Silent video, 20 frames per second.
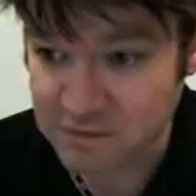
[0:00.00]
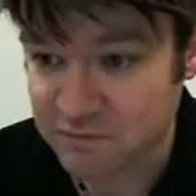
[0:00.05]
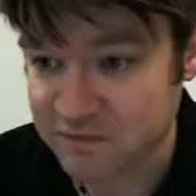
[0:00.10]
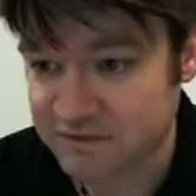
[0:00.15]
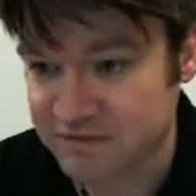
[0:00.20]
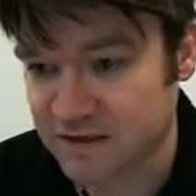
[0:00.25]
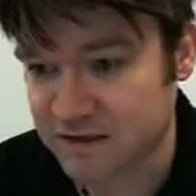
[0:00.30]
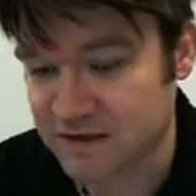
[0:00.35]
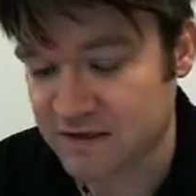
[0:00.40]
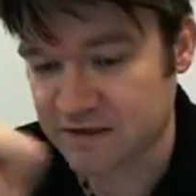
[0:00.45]

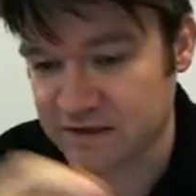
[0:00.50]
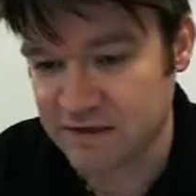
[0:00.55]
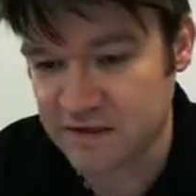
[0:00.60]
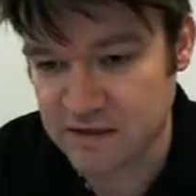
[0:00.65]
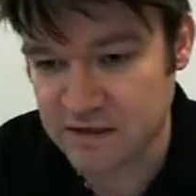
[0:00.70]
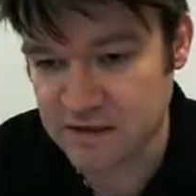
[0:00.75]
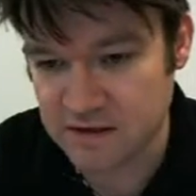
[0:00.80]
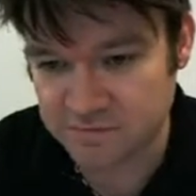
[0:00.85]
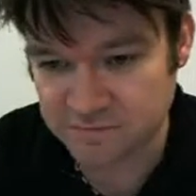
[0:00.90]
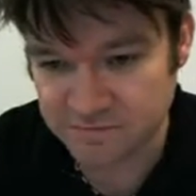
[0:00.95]

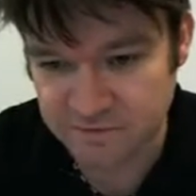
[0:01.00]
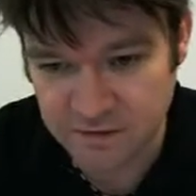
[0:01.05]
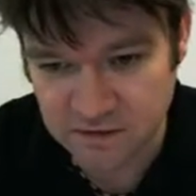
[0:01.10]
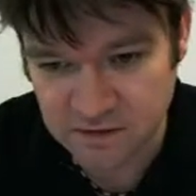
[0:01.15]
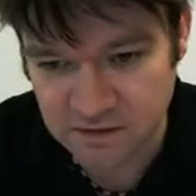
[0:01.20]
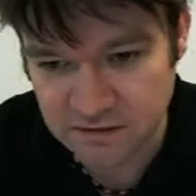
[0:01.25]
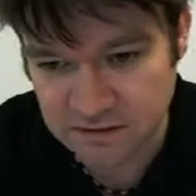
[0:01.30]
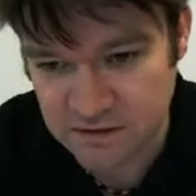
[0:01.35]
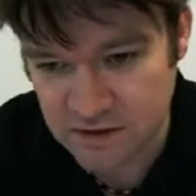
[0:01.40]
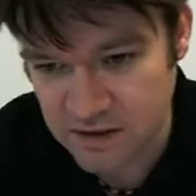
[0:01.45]
particularly if
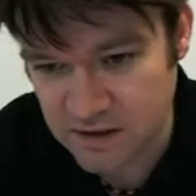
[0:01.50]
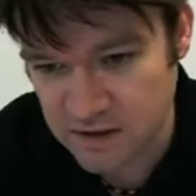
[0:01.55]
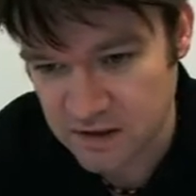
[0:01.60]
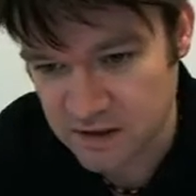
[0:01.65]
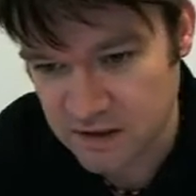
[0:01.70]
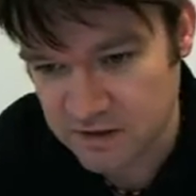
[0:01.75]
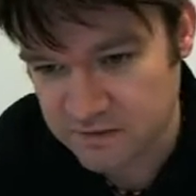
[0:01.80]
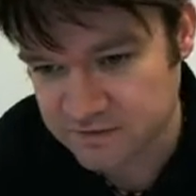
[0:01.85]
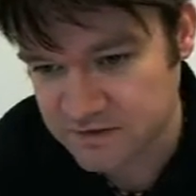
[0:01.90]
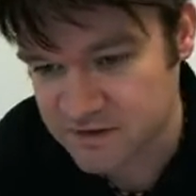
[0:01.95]
the
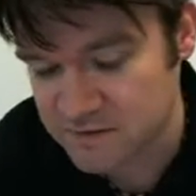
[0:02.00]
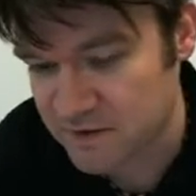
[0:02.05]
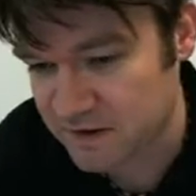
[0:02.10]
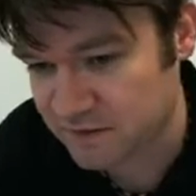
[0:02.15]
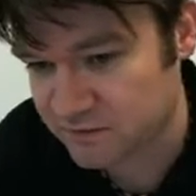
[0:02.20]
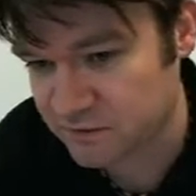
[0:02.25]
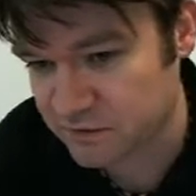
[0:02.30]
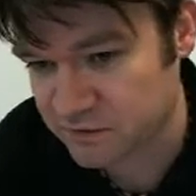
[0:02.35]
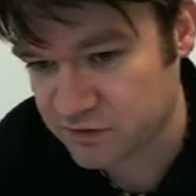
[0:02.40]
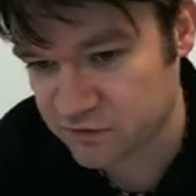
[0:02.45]

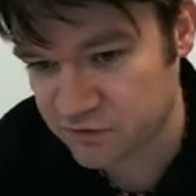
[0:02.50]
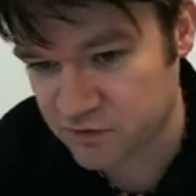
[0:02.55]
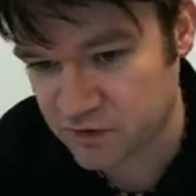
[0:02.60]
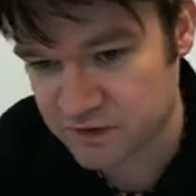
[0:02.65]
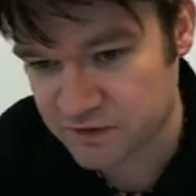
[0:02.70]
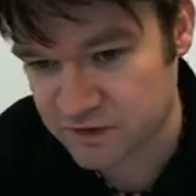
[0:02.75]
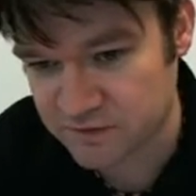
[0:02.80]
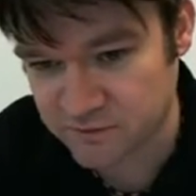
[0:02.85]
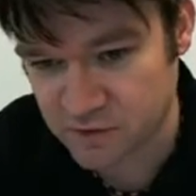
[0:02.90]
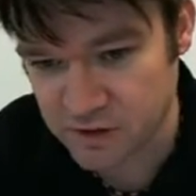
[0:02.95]
debounce on your
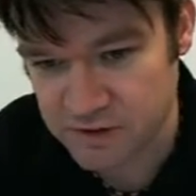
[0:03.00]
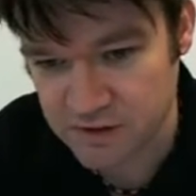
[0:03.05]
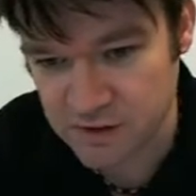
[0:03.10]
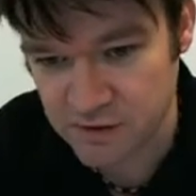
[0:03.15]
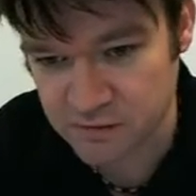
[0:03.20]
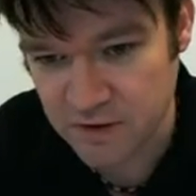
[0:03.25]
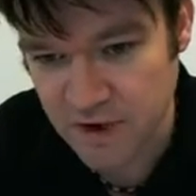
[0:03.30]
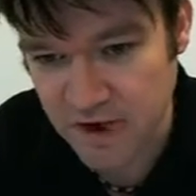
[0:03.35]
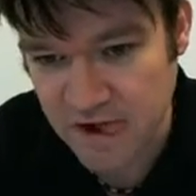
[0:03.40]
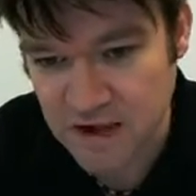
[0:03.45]
trigger is very low.